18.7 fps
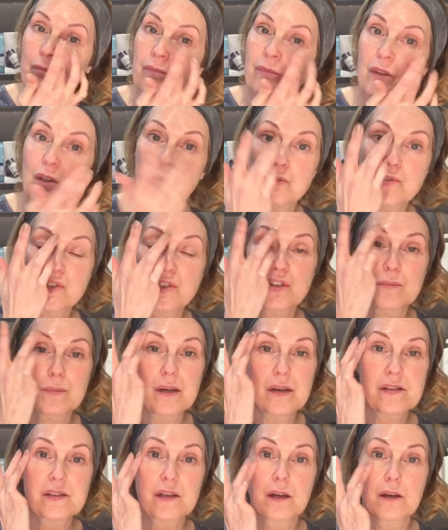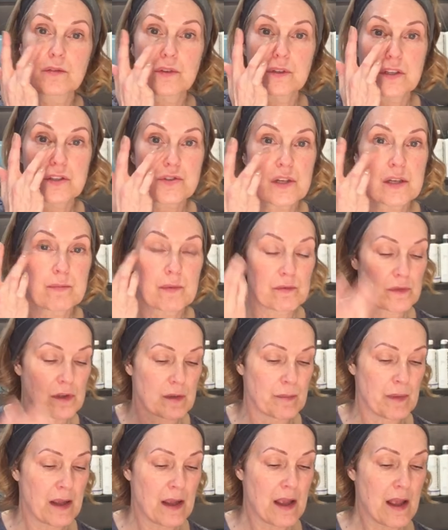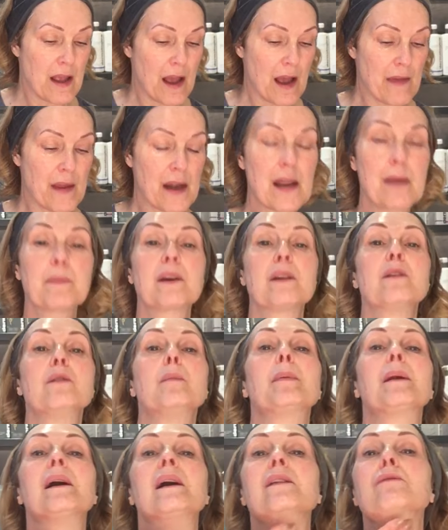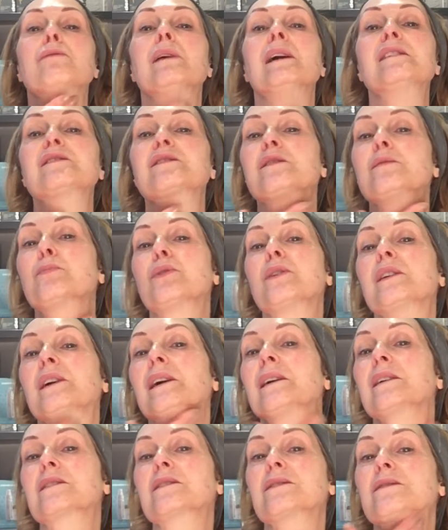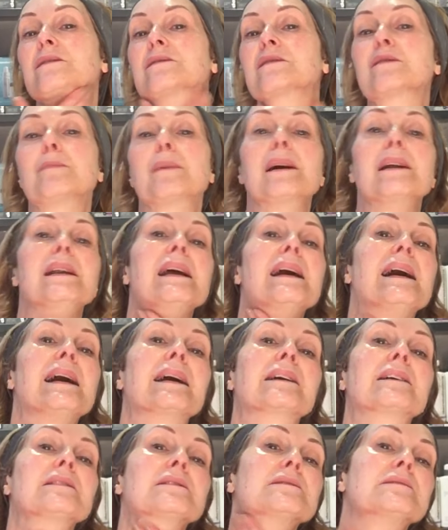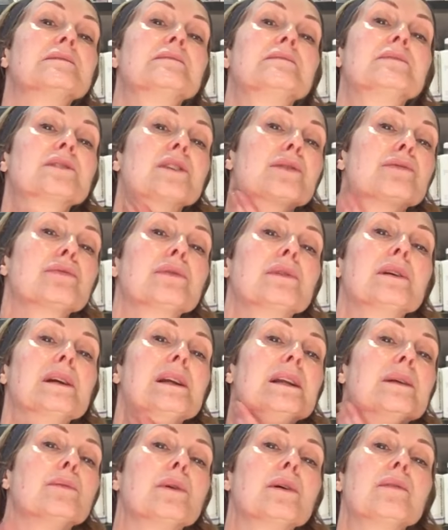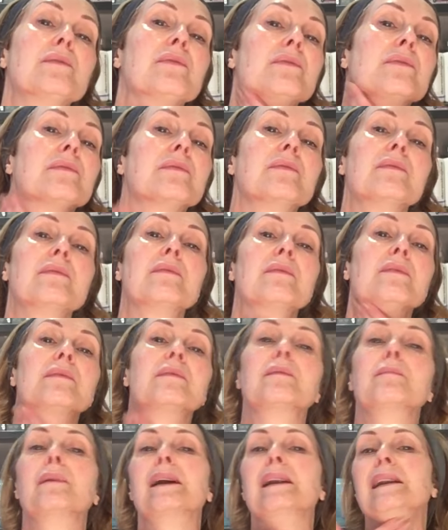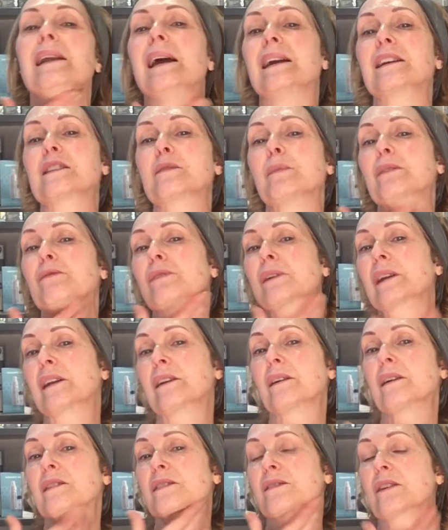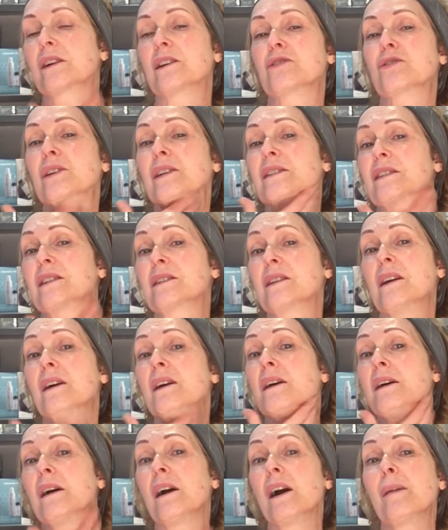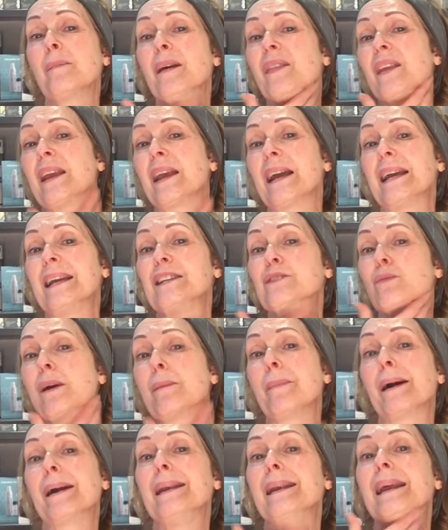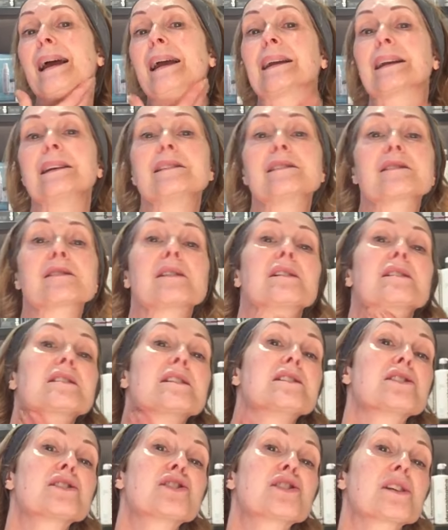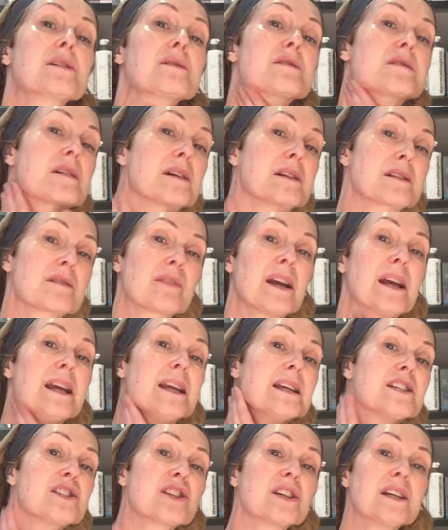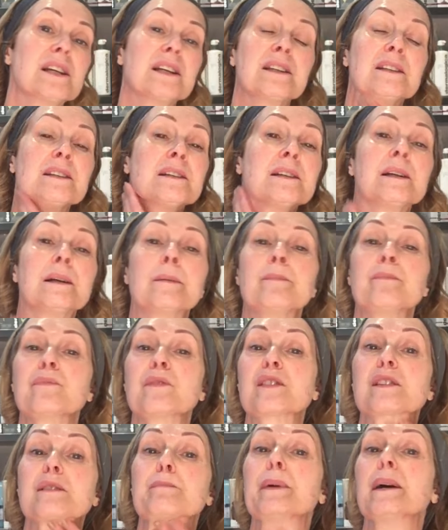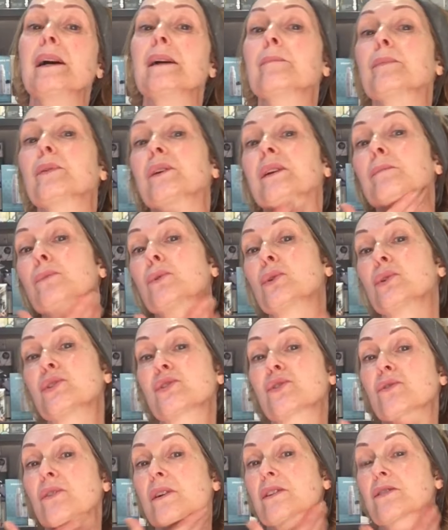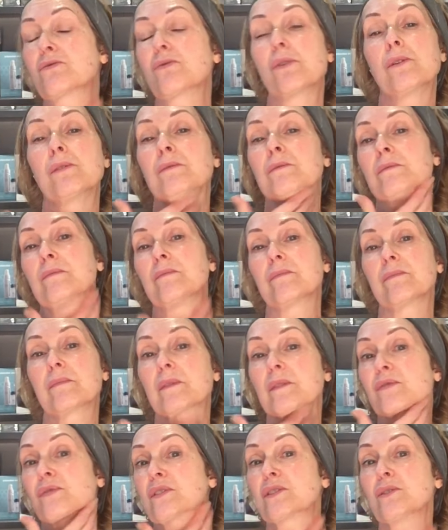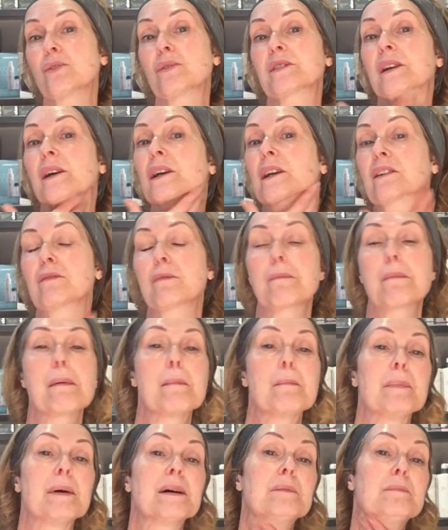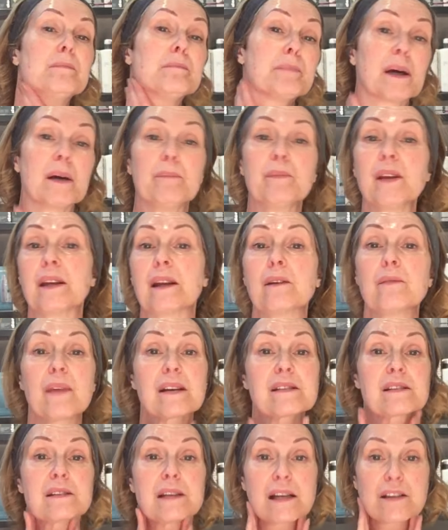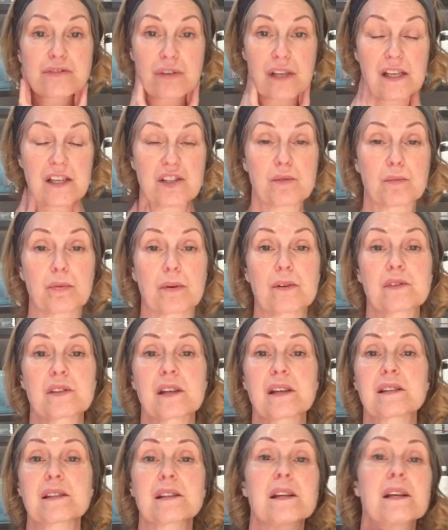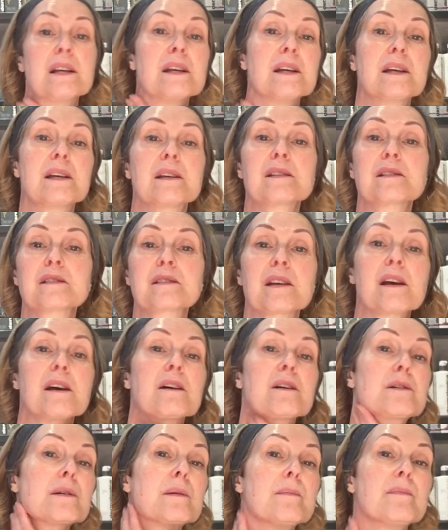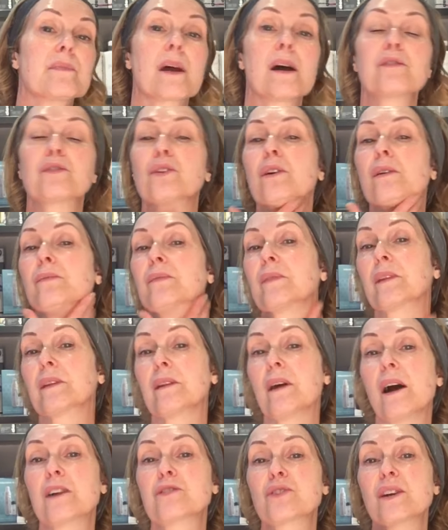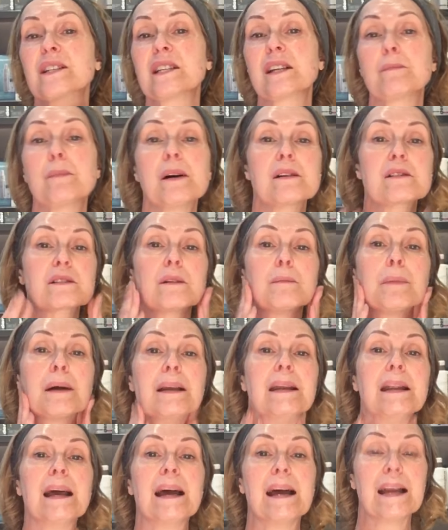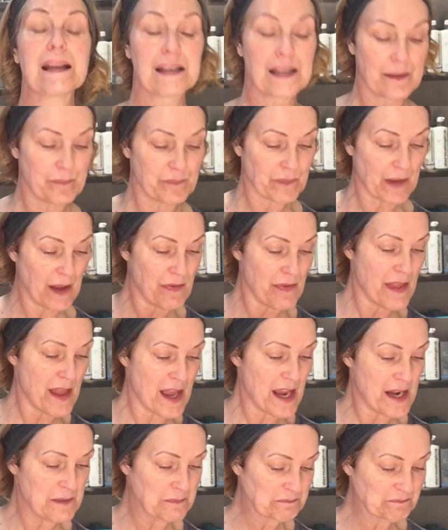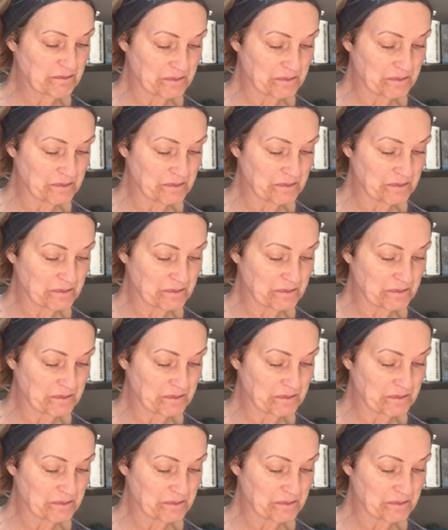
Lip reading: contour mask over in a treatment room. And then I'm going to apply the rest of the product to my neck. So I really want my neck to be really nice and hydrated. I'm at the age where my neck is starting to show signs of aging, despite putting moisturiser on for as long as I can remember. But you know, that's the natural aging process. So I've got hydrating mask on my neck, and then